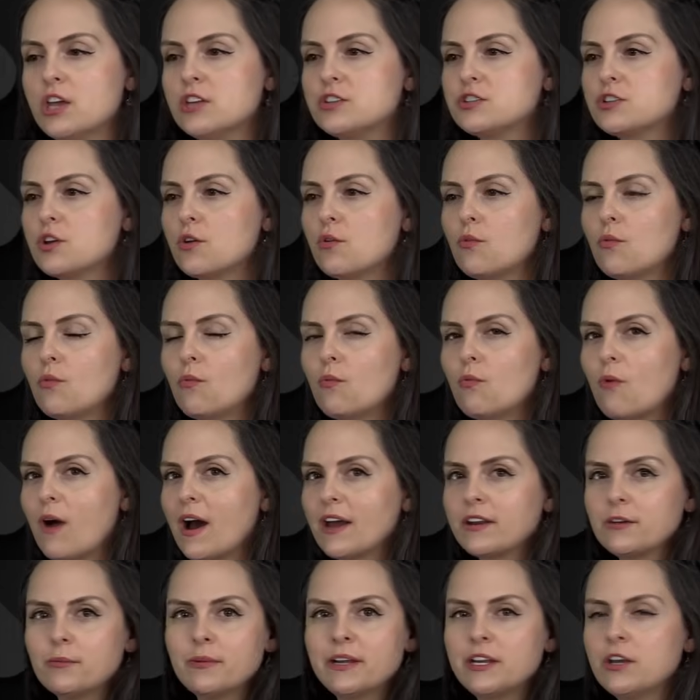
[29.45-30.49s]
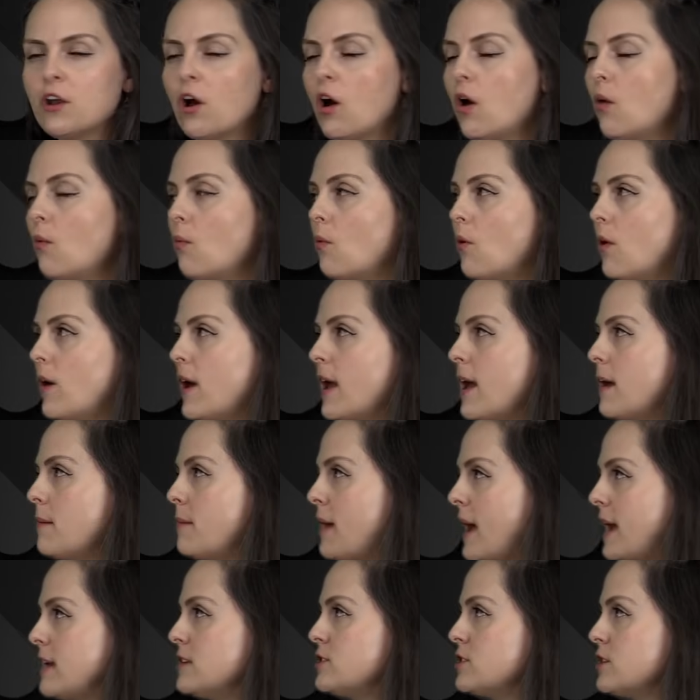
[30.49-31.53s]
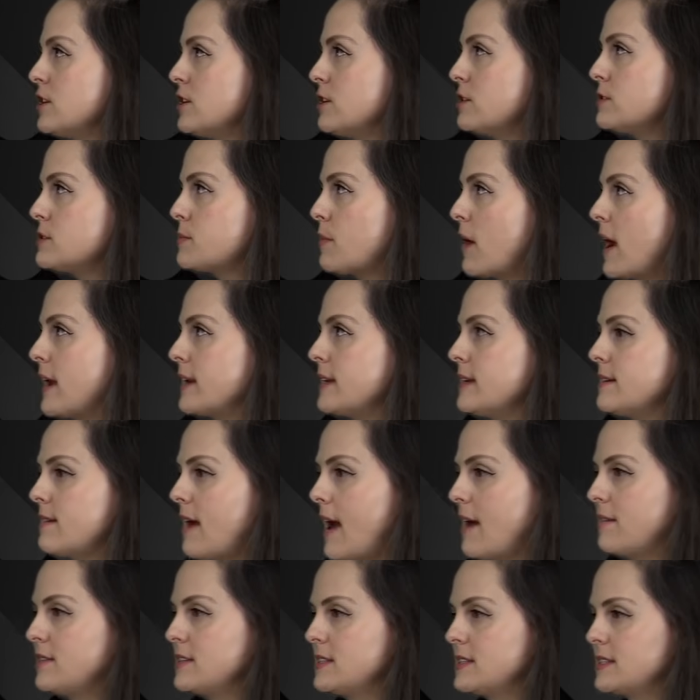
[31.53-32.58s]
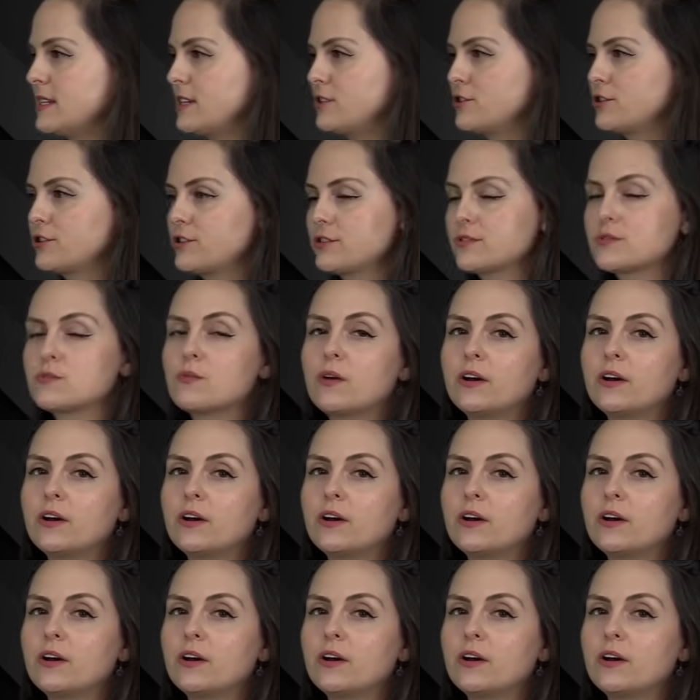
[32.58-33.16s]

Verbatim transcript: So why do we not want a patient who's pregnant having seizures?